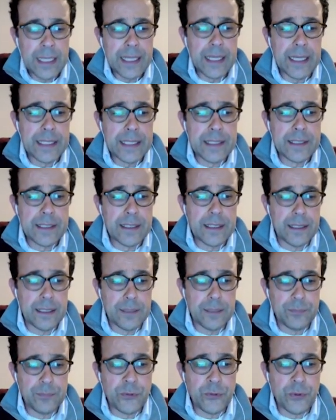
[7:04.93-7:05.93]
It
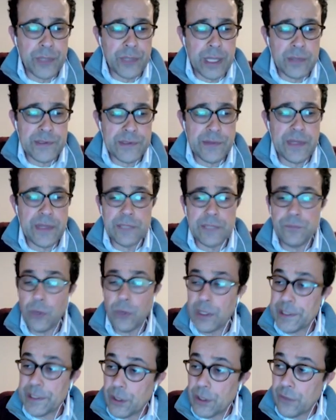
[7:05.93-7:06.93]
pronounced the
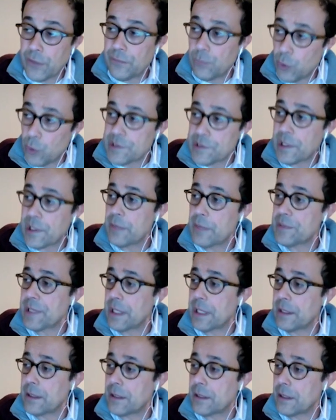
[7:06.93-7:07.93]
equality of Muslims
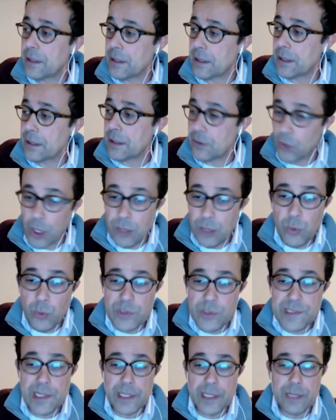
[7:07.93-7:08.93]
and
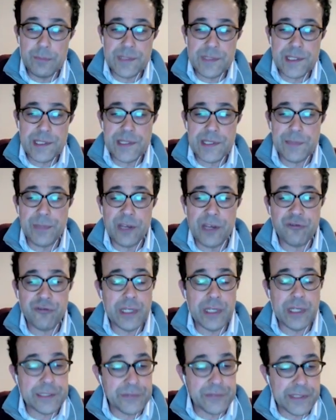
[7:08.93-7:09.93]
non-Muslims,
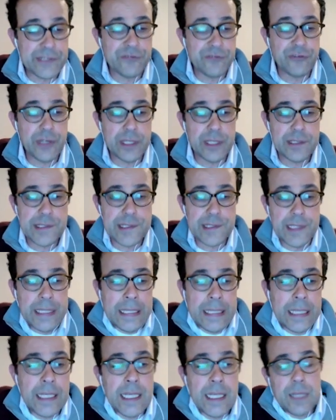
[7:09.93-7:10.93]
especially Christians,
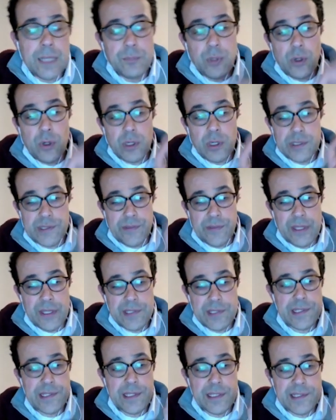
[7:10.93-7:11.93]
because
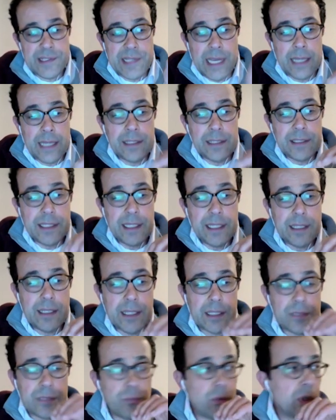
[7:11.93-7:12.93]
this second
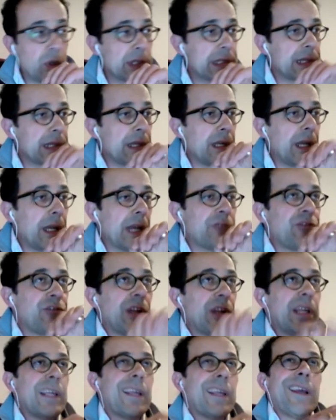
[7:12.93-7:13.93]
edict was
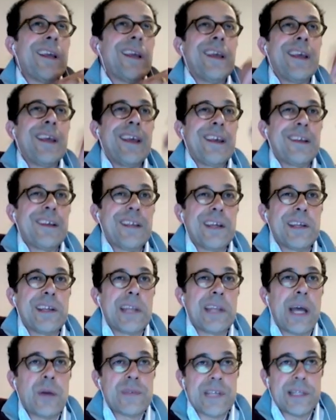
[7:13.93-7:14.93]
actually
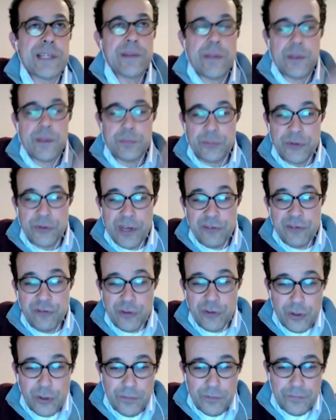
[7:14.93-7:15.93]
announced under the
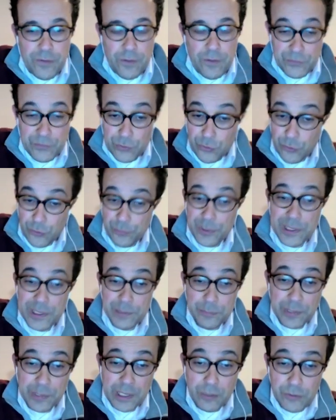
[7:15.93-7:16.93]
pressure of
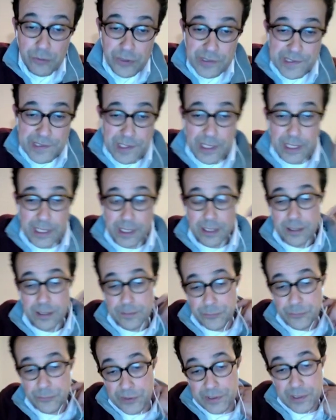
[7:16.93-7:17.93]
European powers like
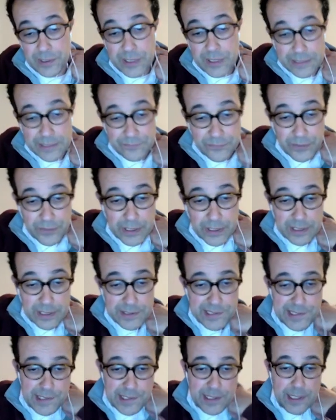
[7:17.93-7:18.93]
Britain and
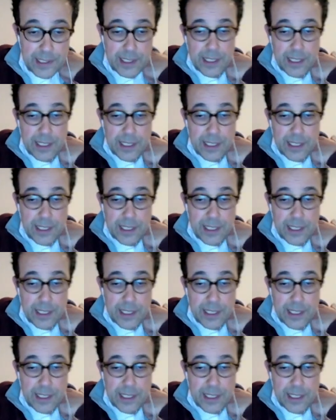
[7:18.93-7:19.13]
France.